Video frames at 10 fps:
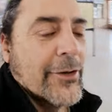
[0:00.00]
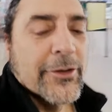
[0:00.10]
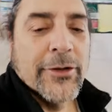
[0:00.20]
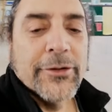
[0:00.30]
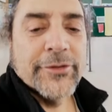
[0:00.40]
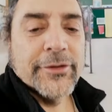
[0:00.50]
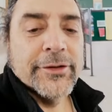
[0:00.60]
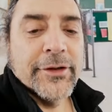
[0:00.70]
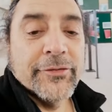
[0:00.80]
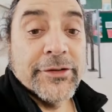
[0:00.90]
Oh no, it's
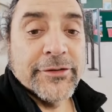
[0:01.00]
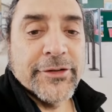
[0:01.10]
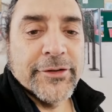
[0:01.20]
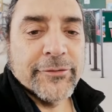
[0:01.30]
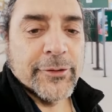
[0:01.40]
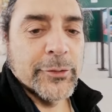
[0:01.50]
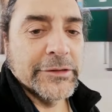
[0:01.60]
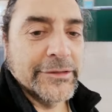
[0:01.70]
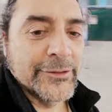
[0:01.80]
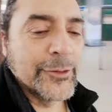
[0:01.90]
a, it's a different
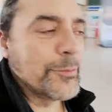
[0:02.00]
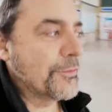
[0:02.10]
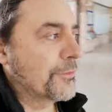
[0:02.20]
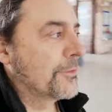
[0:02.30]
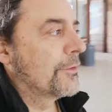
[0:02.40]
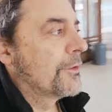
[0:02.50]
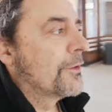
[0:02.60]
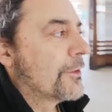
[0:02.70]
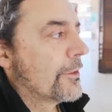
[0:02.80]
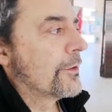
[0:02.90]
one. Oops.
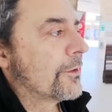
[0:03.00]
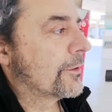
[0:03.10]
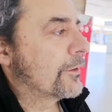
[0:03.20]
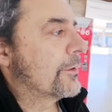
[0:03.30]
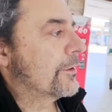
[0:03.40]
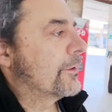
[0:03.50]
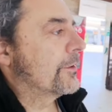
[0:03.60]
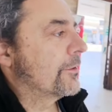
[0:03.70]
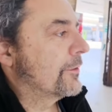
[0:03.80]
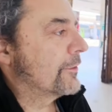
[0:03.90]

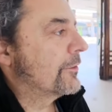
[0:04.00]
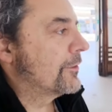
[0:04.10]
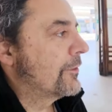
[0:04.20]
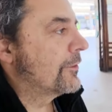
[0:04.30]
Uh,